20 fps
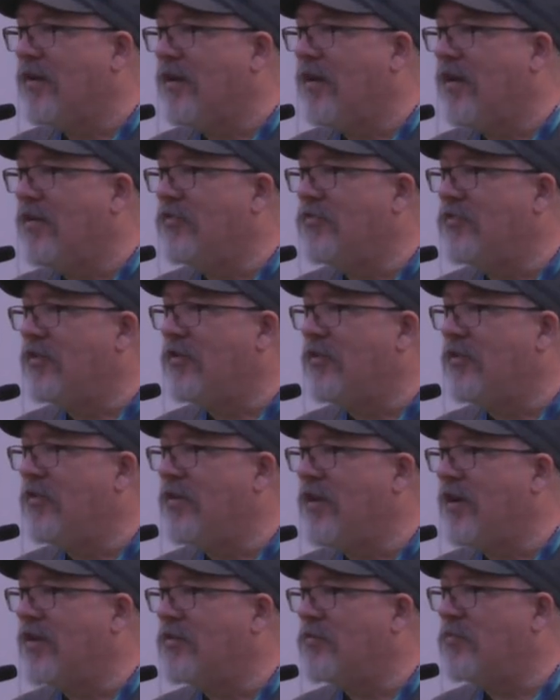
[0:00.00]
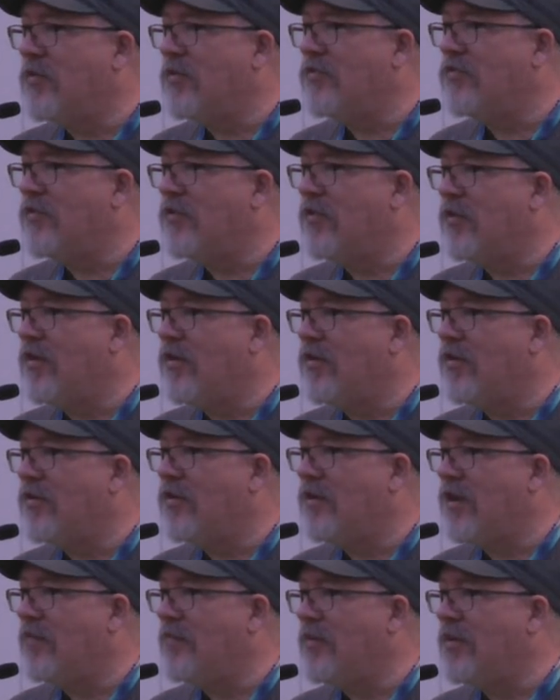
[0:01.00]
uh, security experts at all.
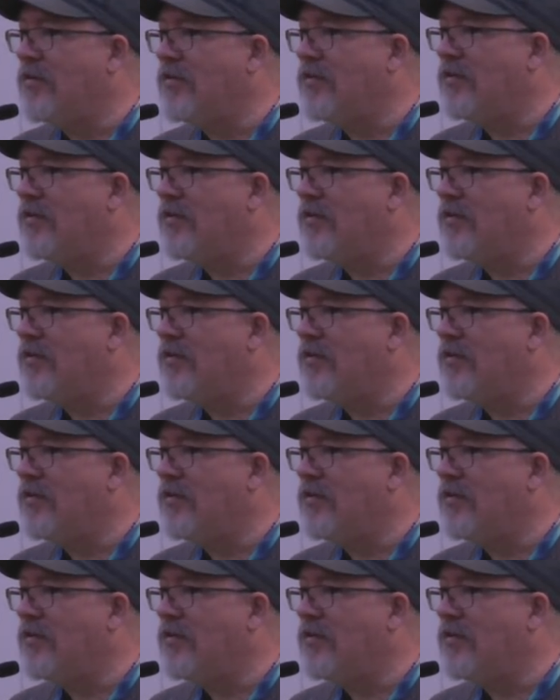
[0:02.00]
I mean,